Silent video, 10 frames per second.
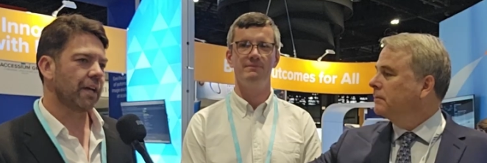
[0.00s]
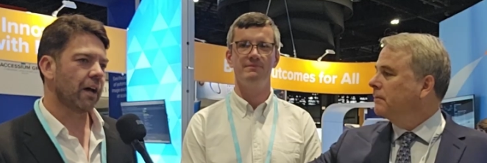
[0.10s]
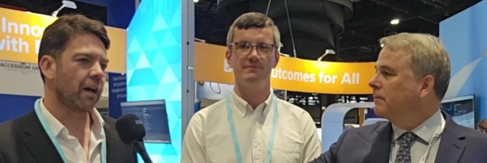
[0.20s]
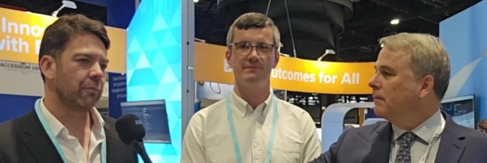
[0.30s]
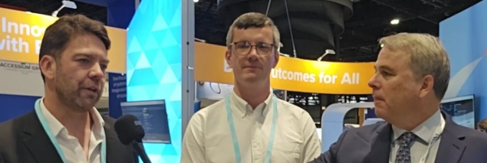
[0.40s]

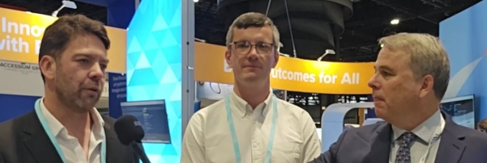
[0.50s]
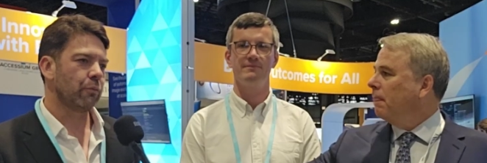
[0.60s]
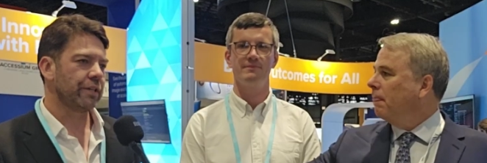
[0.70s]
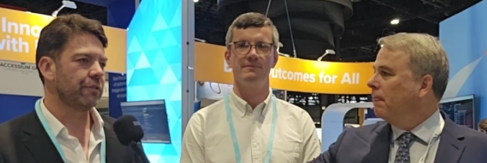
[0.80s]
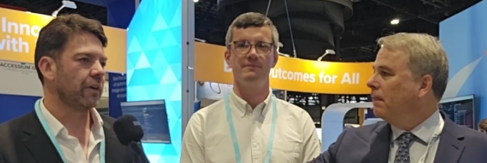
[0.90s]
Speaker 1: uh, you know
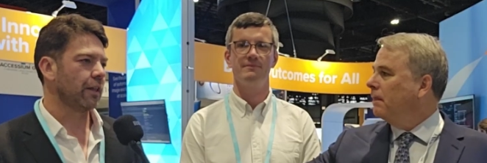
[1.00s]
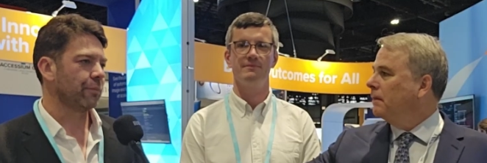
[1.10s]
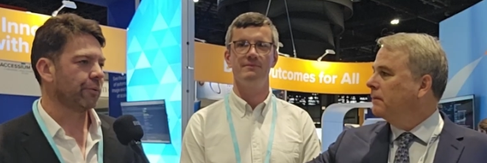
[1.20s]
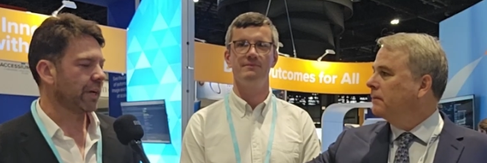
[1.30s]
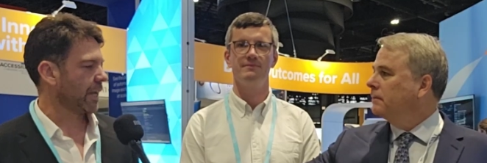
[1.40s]
we develop
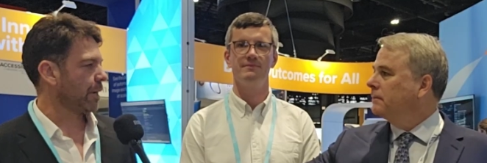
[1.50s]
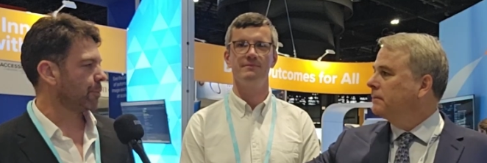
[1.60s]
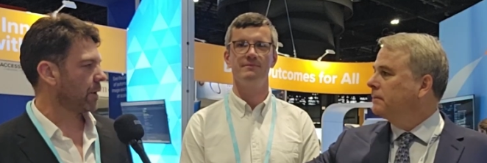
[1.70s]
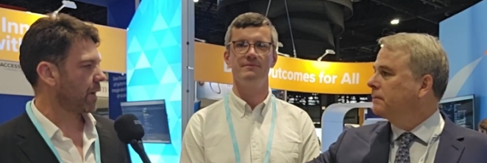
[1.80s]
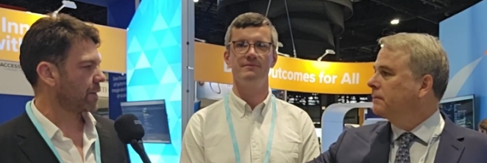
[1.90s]
three key
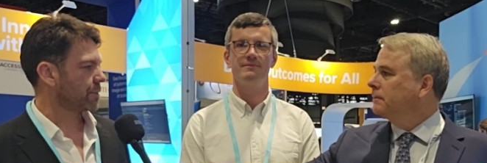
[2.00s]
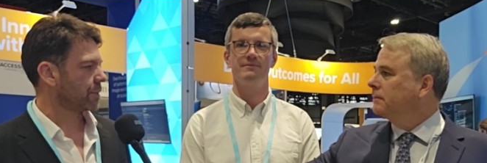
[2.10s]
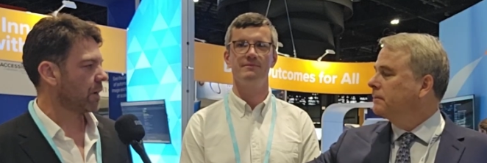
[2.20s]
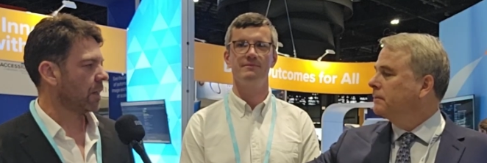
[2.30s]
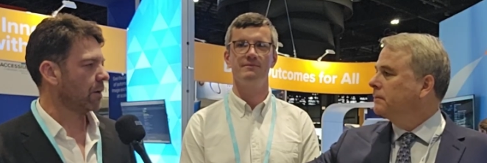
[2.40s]
products:
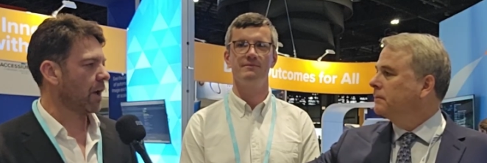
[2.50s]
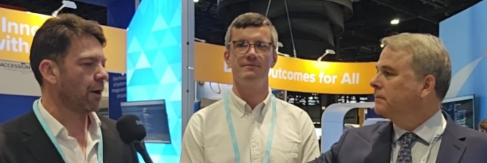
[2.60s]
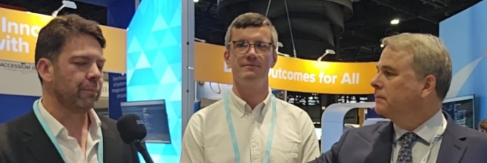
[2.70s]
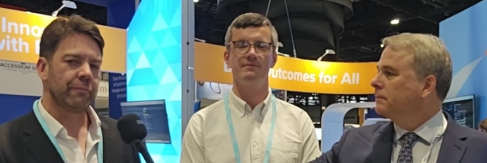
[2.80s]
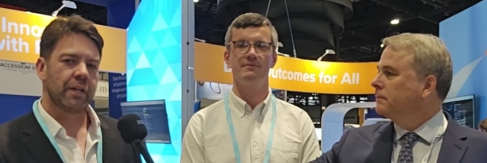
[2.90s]
Kailo
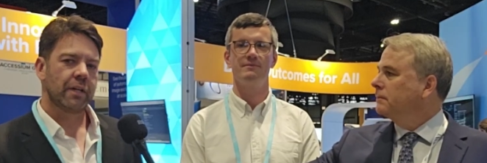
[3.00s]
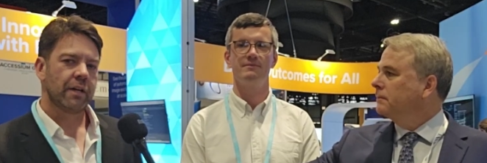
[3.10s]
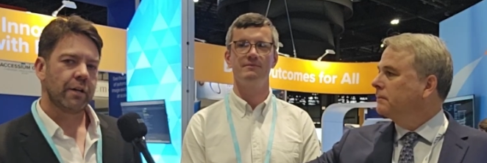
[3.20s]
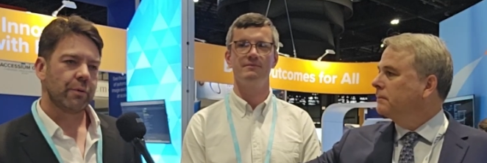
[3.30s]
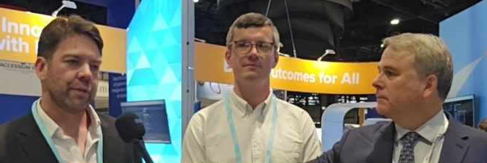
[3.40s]
Hub,
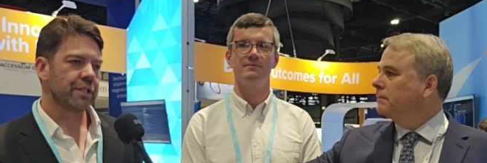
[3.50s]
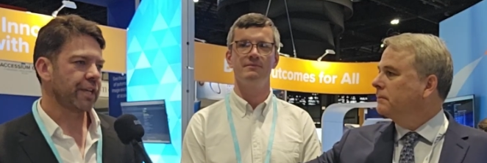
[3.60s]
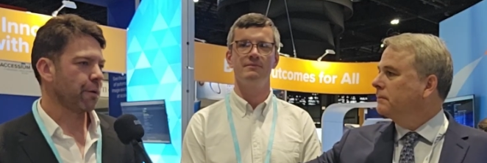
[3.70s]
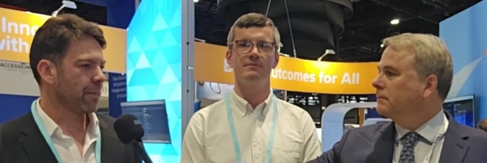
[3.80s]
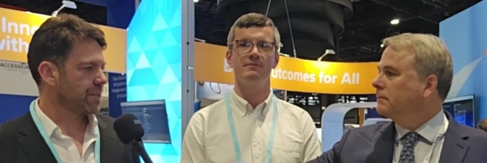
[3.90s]
which is
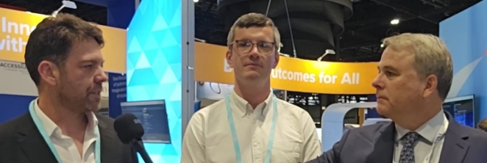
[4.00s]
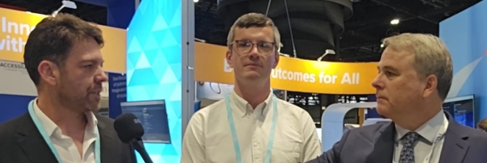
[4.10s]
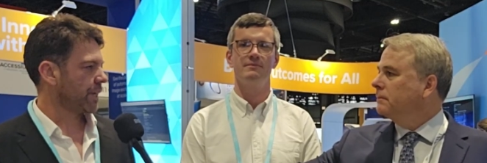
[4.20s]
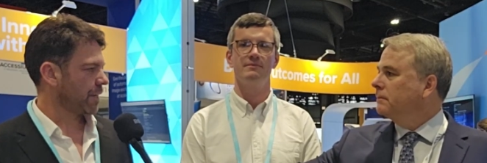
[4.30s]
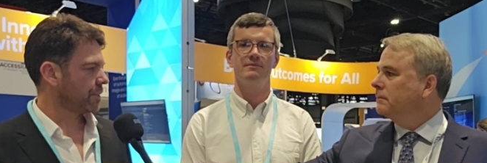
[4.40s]
our
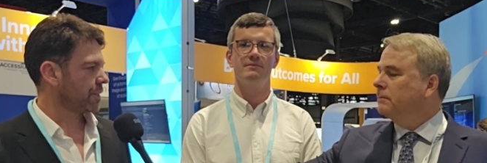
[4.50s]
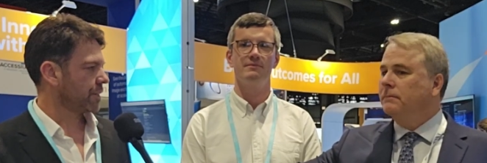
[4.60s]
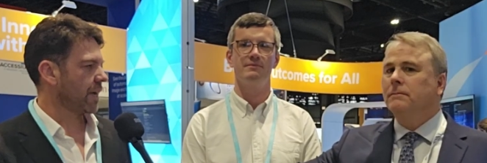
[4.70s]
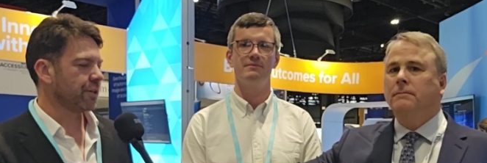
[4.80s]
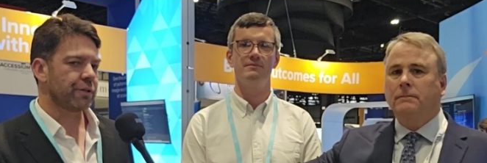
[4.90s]
messaging
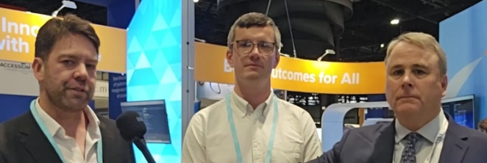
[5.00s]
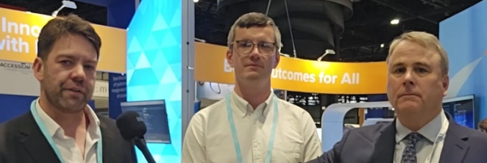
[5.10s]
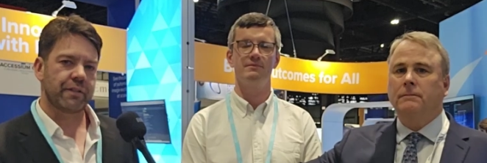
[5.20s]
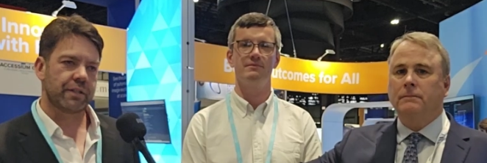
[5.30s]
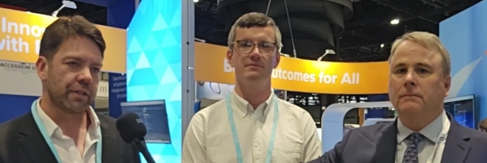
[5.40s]
engine,
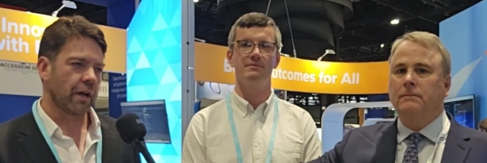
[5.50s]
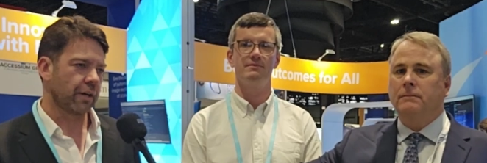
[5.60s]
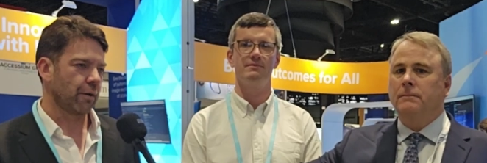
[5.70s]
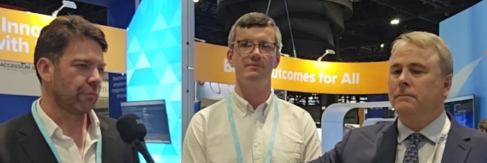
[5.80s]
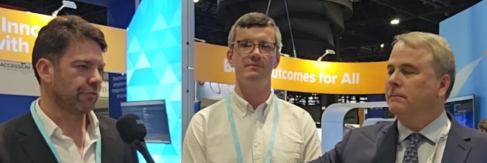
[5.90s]
HL7,
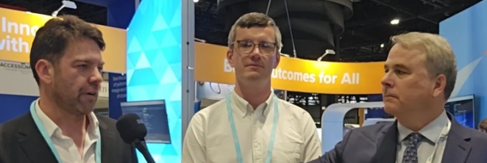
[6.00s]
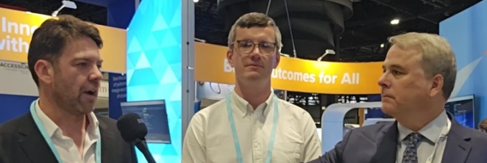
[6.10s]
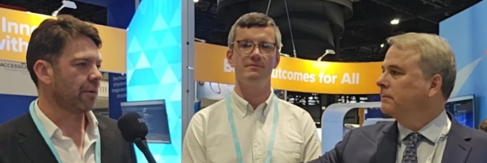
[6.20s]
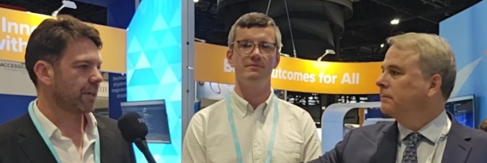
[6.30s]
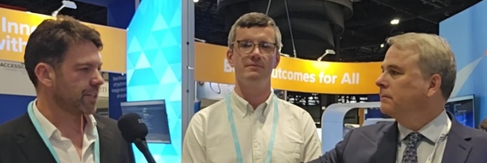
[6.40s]
DICOM,
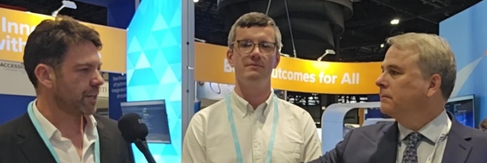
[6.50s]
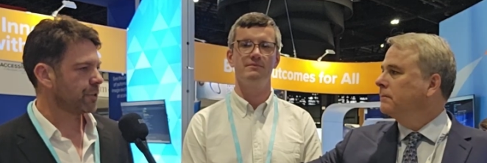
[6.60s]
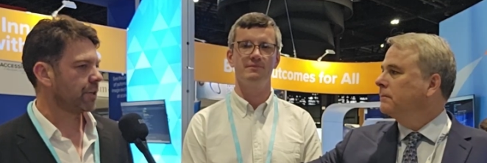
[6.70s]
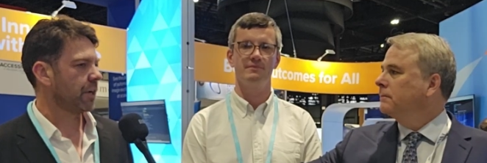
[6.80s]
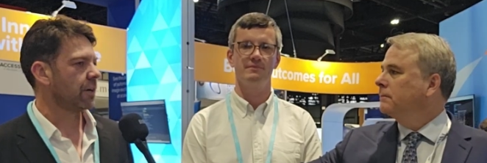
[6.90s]
FHIR,
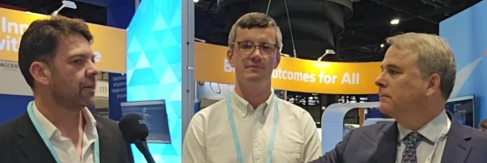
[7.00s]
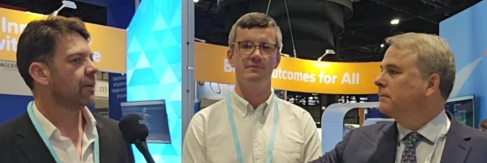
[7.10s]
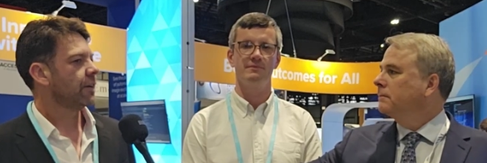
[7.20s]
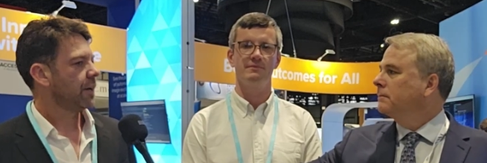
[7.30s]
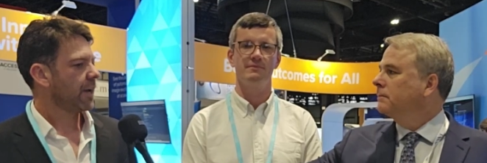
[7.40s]
etc.,
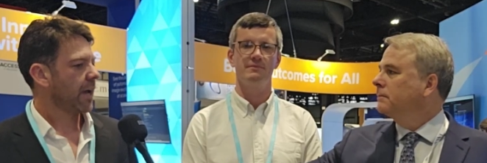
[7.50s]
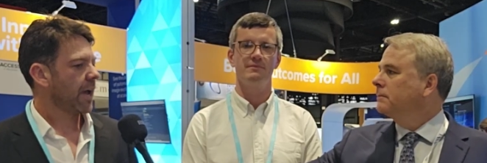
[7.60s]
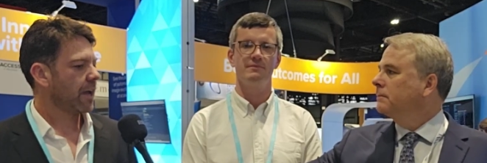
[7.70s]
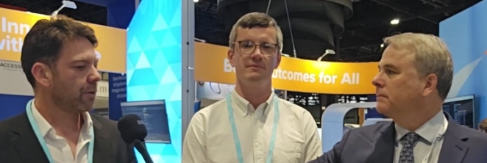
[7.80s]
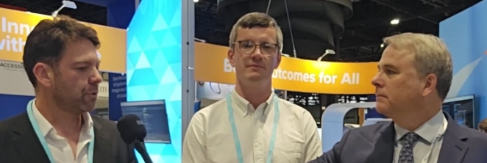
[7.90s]

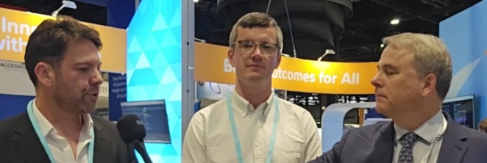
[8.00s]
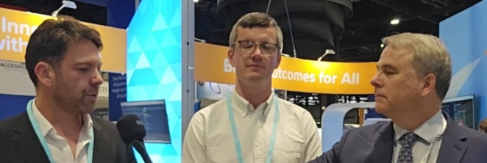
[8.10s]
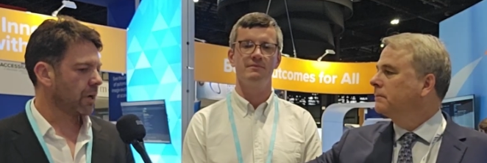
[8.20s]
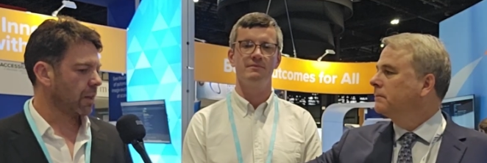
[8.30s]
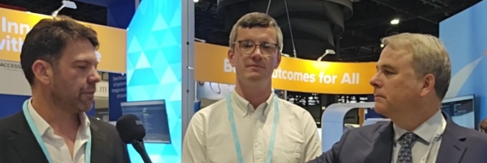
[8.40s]
and also
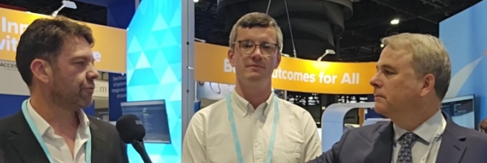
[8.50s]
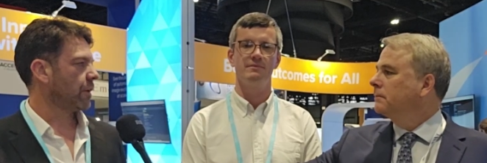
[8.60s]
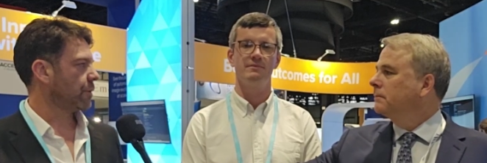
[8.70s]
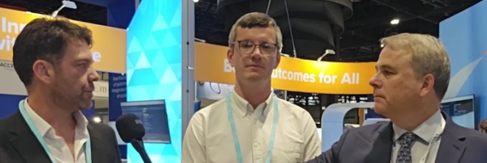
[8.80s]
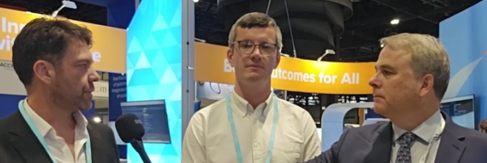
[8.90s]
Kailo
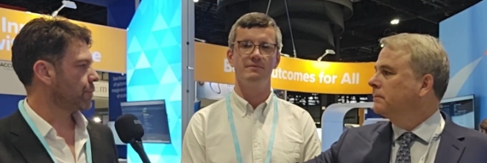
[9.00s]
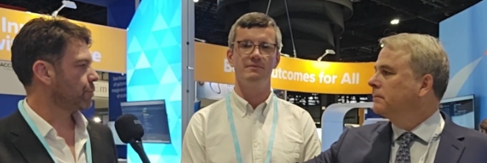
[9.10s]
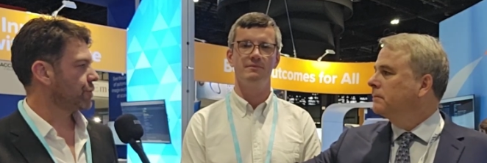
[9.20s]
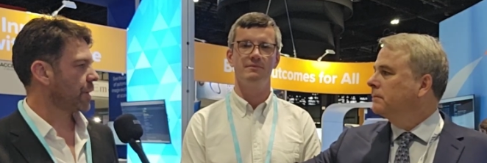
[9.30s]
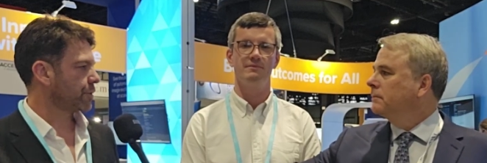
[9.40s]
Flow, so
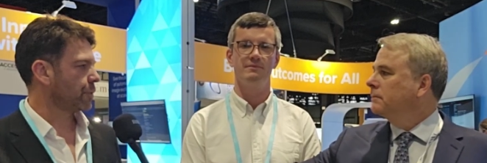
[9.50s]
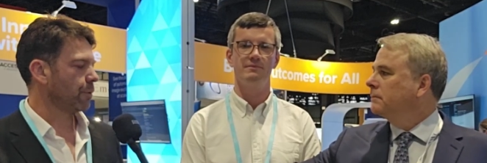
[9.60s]
structured